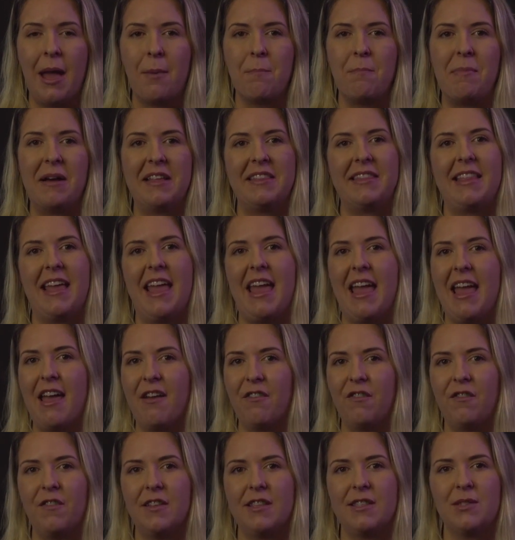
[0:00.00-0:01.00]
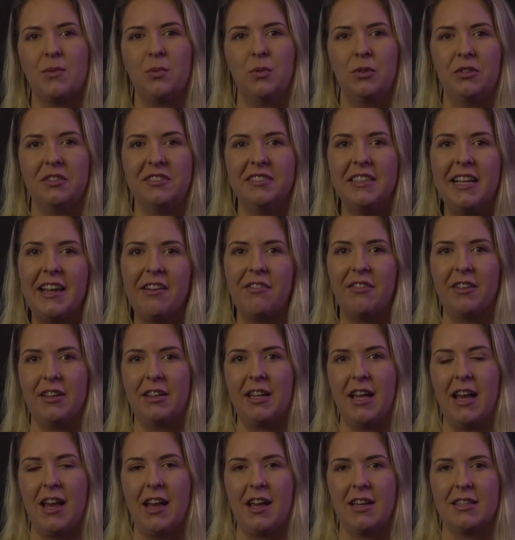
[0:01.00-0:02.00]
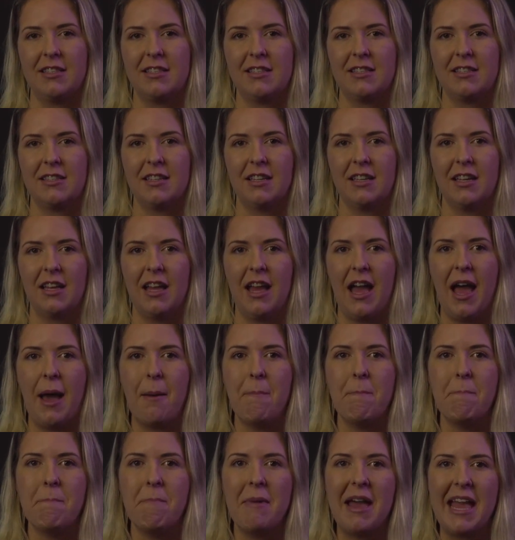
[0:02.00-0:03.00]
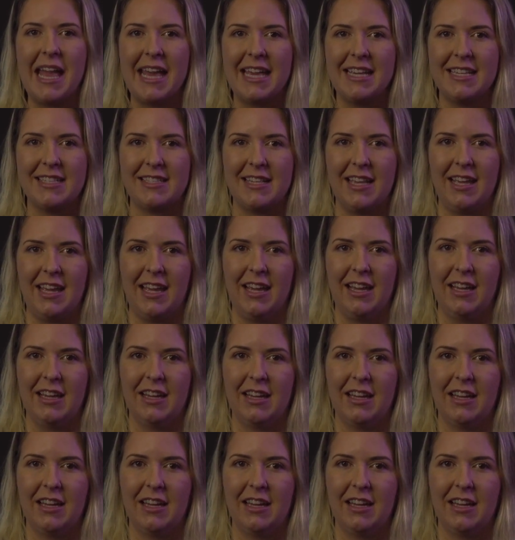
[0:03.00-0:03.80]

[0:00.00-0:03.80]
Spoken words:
but their efforts will never last. Amazing.